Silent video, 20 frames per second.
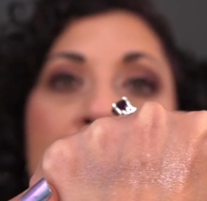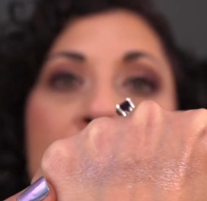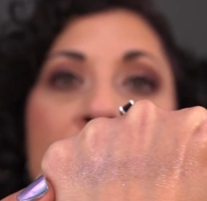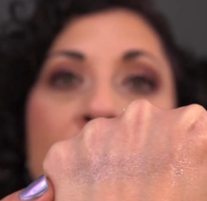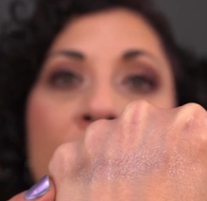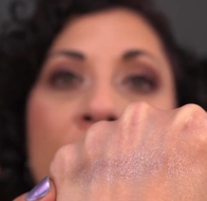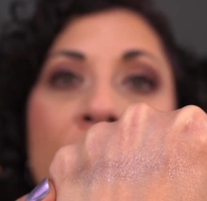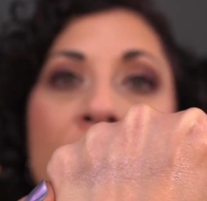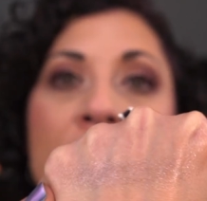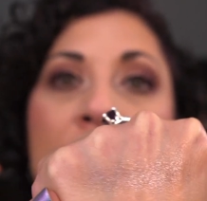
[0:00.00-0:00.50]
So
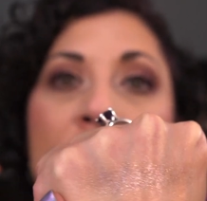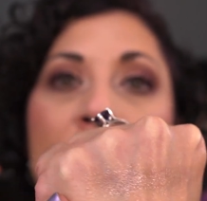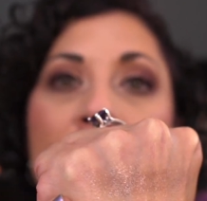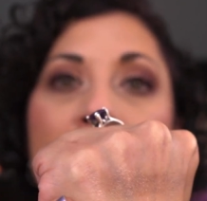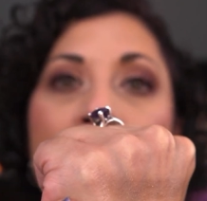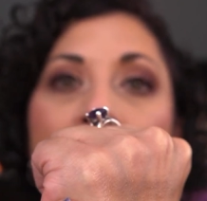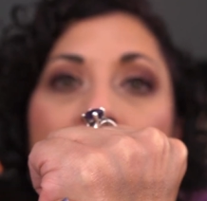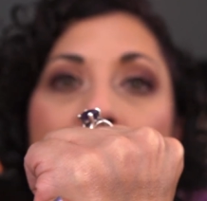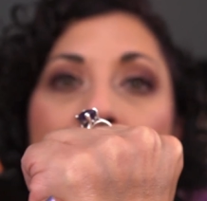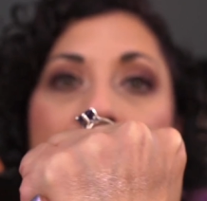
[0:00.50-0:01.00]
that's what
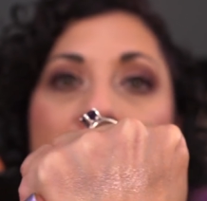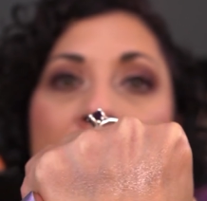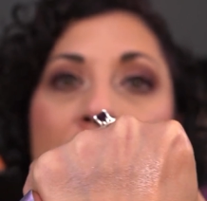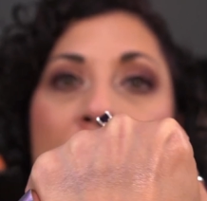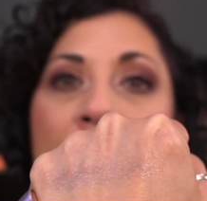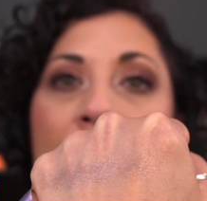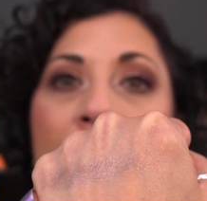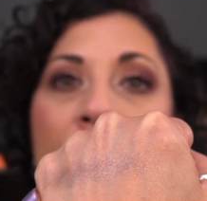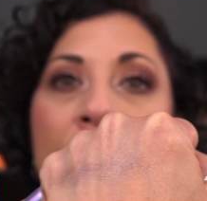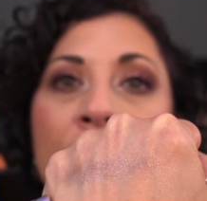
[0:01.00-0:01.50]
that looks
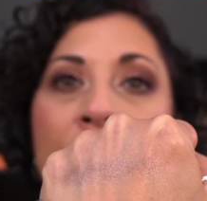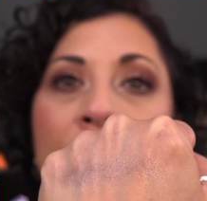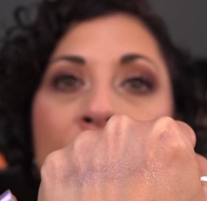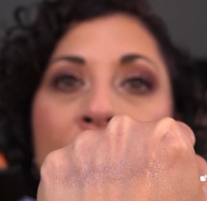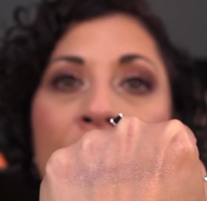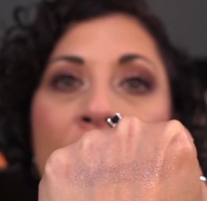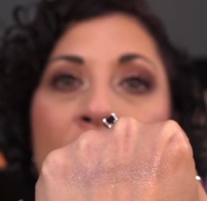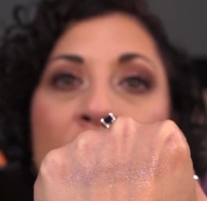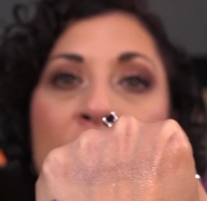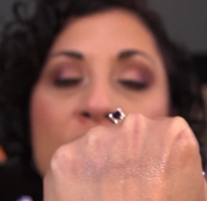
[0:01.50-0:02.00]
like. And then
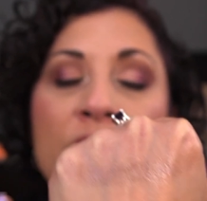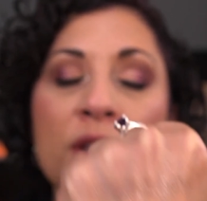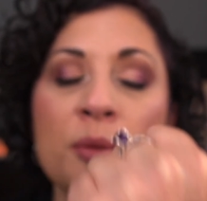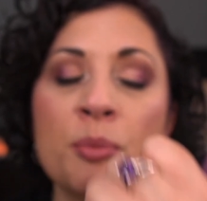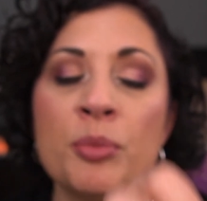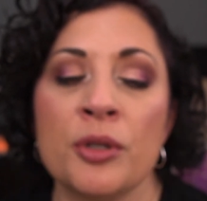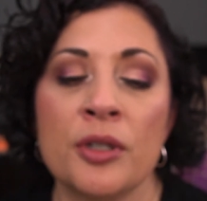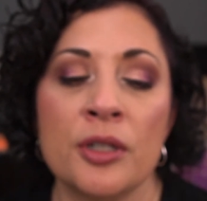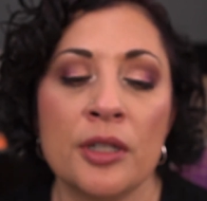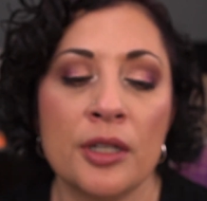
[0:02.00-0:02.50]
I usually
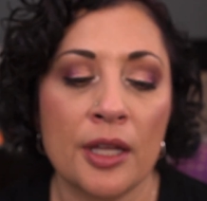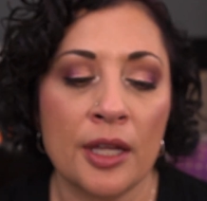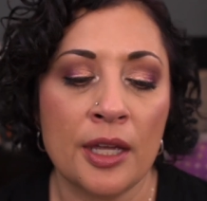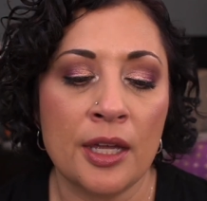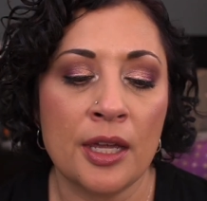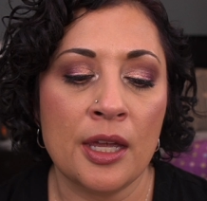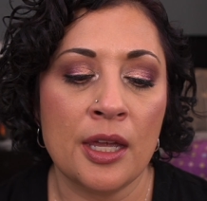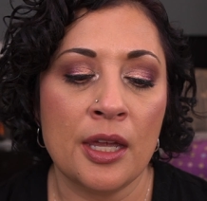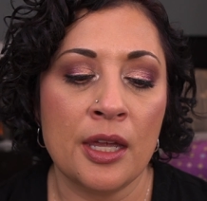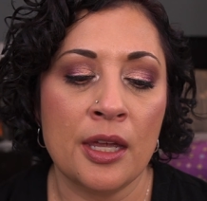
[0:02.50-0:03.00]
put
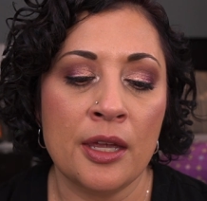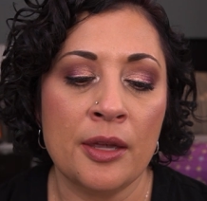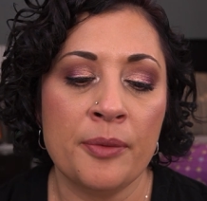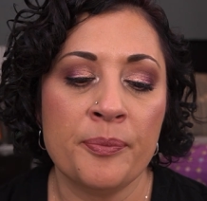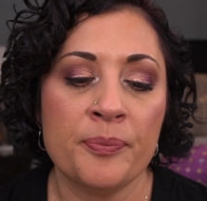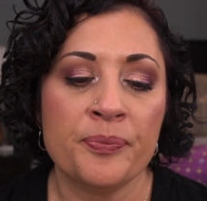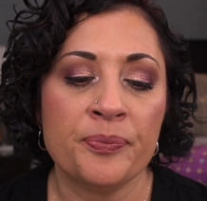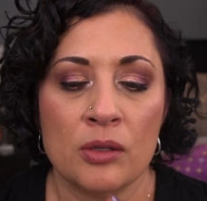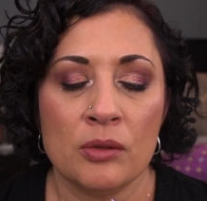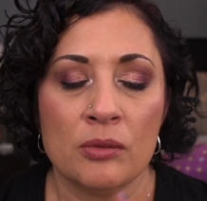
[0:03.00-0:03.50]
a
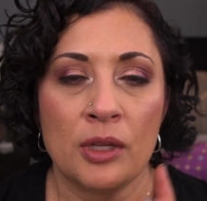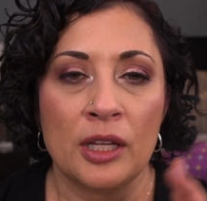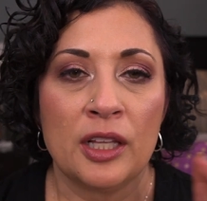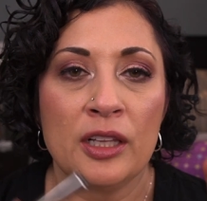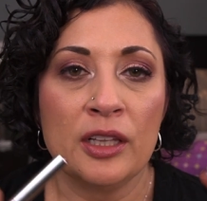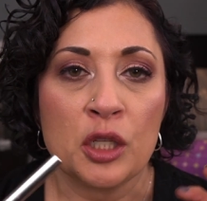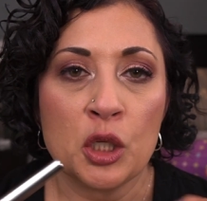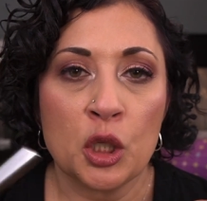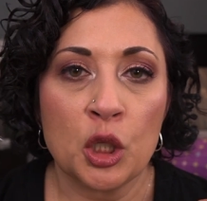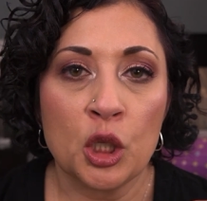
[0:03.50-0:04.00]

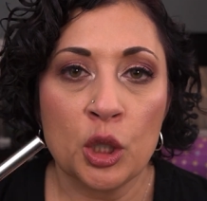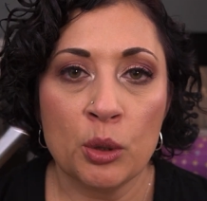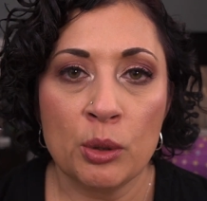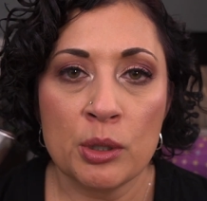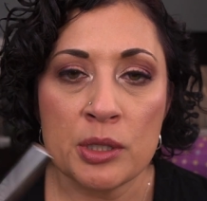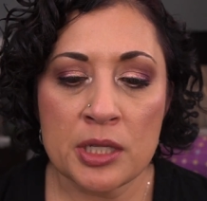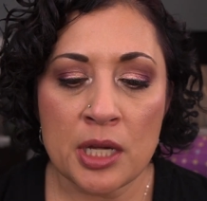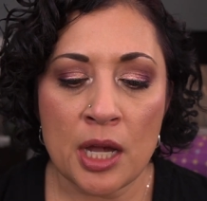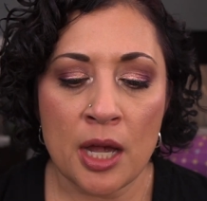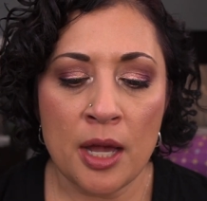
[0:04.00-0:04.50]
glitter glue
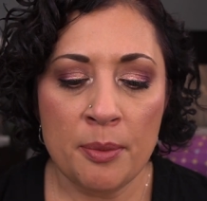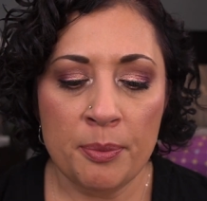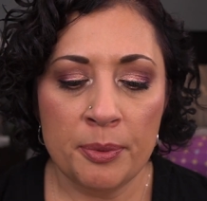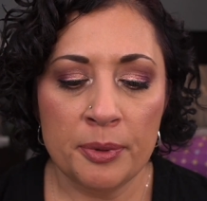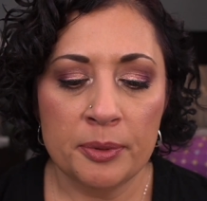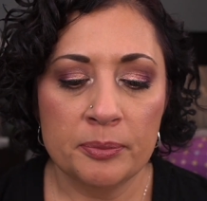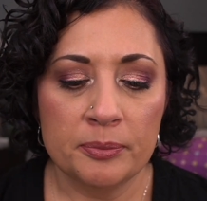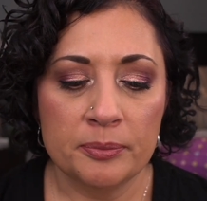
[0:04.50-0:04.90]
on top.